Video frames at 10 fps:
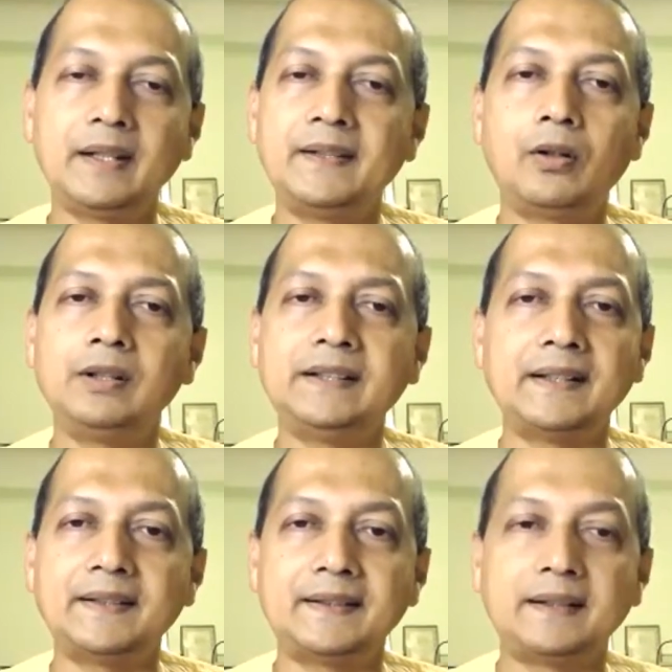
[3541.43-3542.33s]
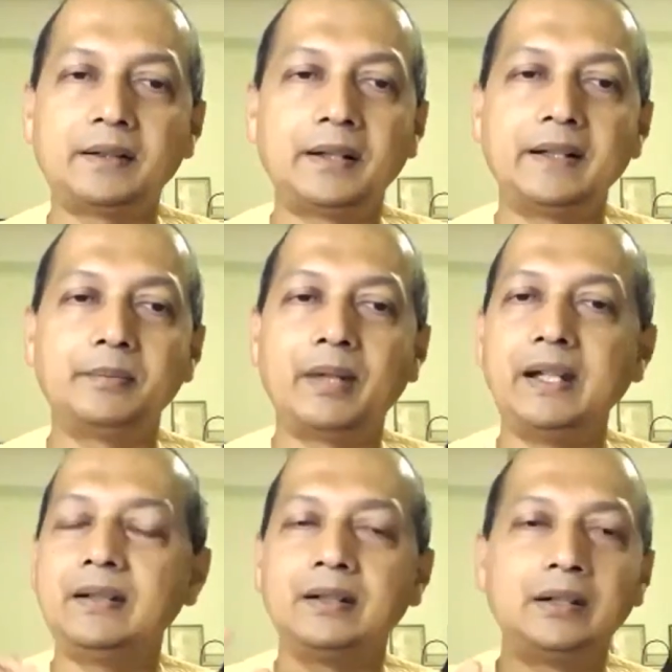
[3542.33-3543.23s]
All the senses and the
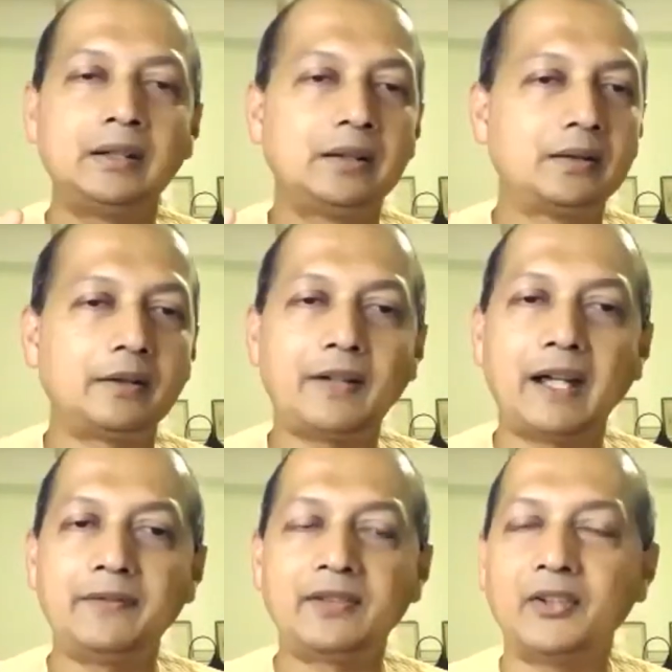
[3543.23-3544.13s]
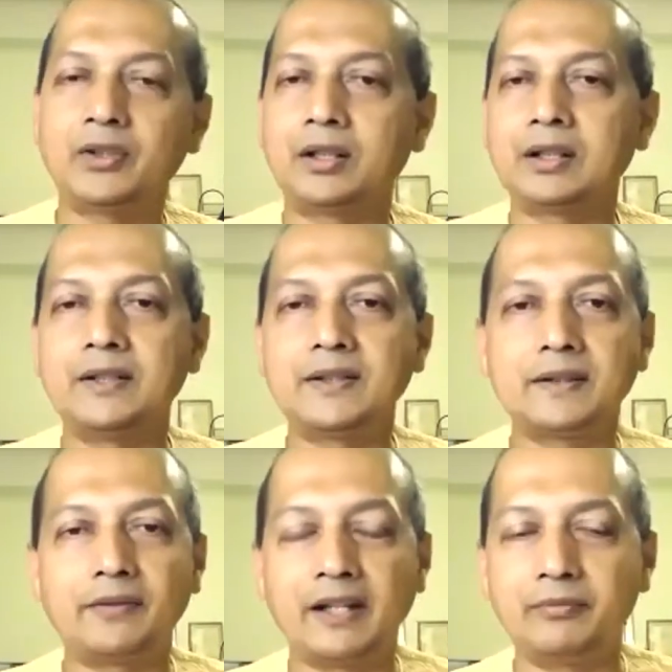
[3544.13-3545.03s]
mind, the 5 sense organs,
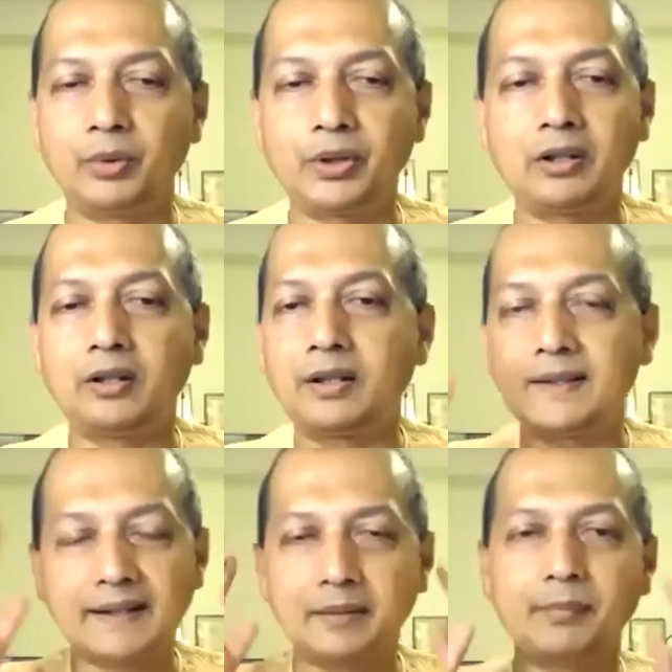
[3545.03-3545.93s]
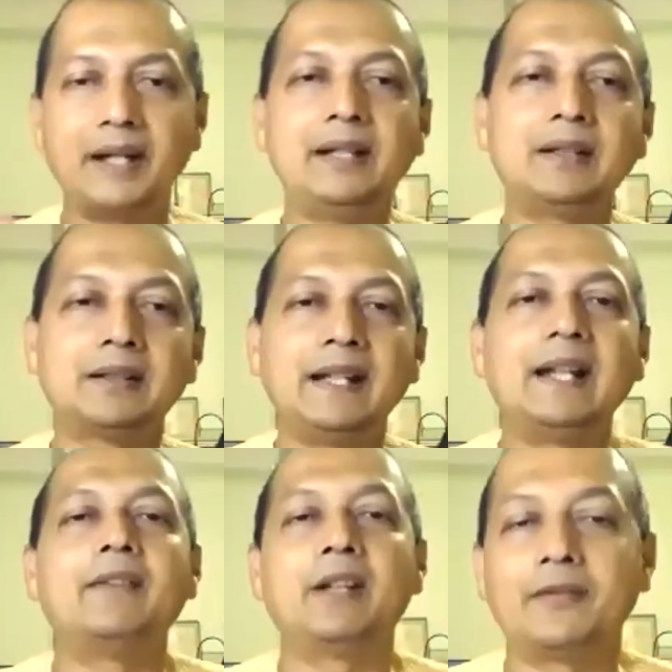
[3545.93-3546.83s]
the 5 motor organs, and the mind,
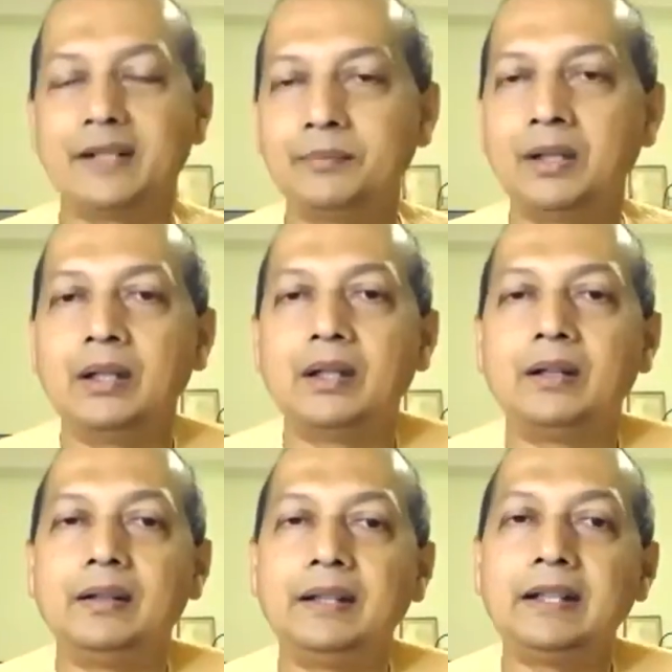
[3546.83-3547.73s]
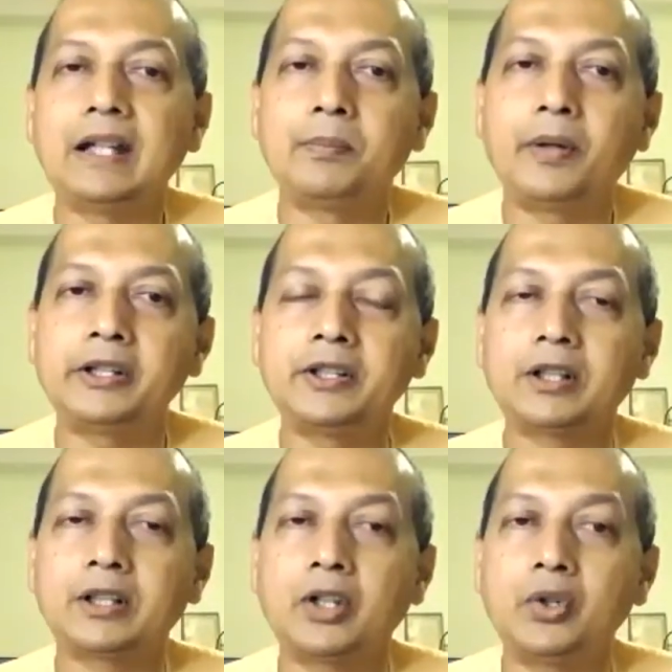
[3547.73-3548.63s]
11 of them, they are brought
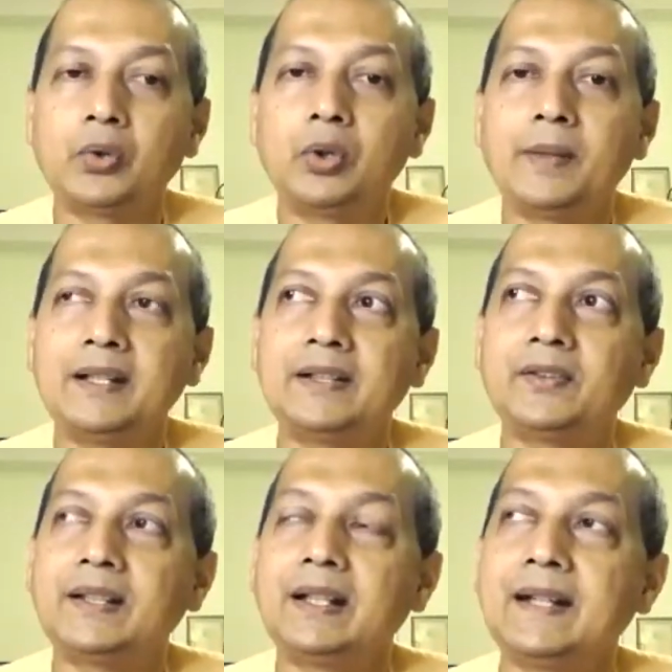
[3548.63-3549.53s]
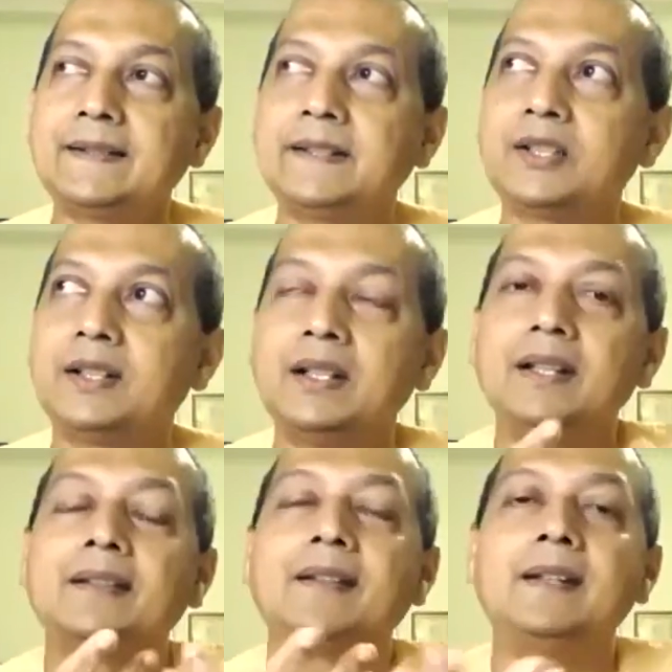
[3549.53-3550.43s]
under control by this realization
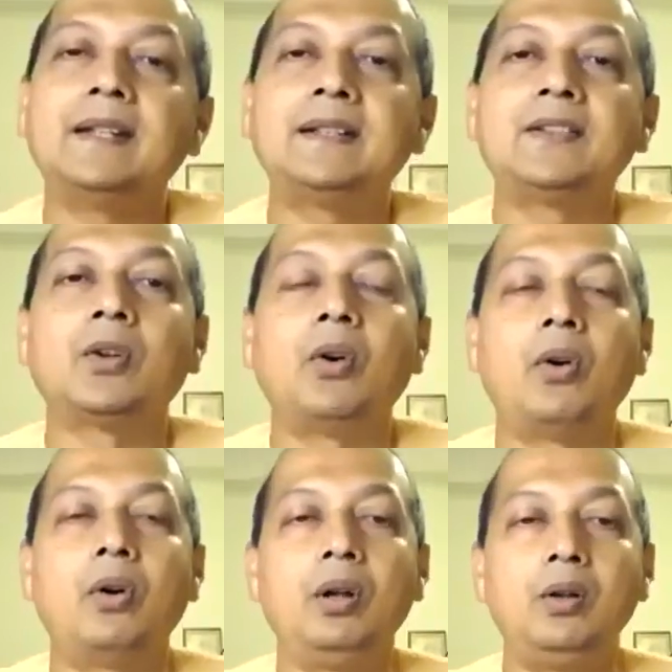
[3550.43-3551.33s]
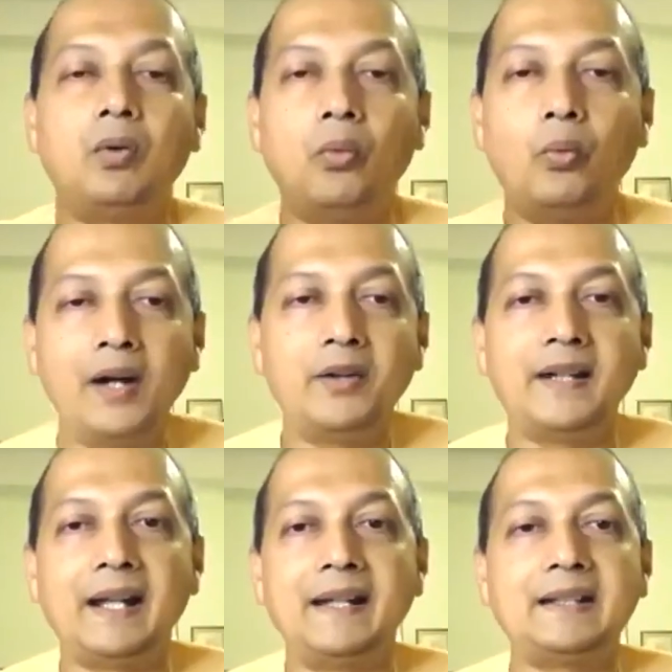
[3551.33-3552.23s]
that it is all one
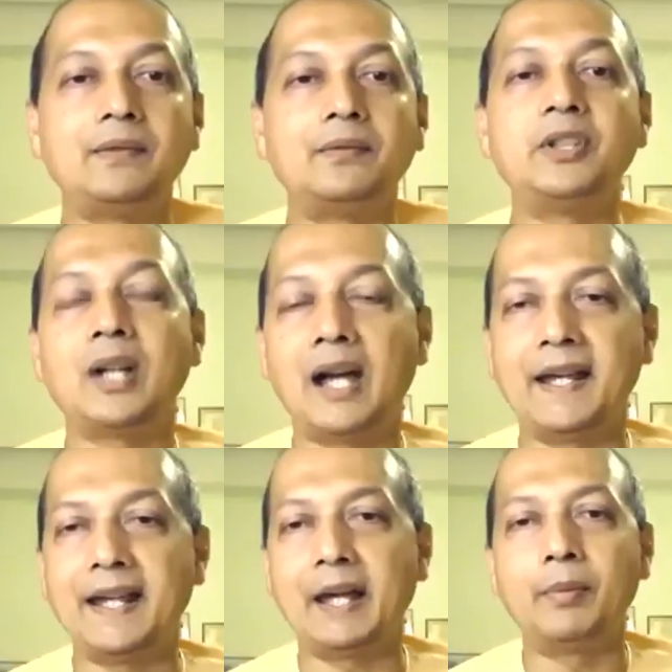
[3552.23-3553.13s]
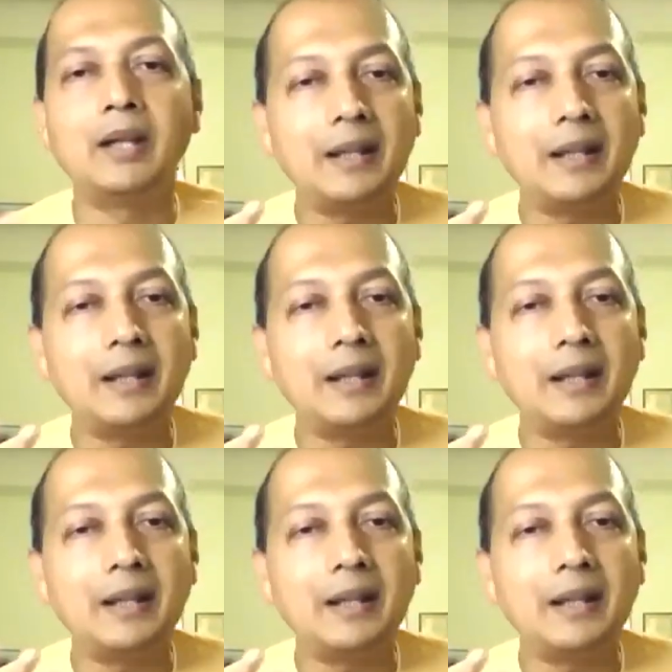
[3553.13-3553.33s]
reality, which I am.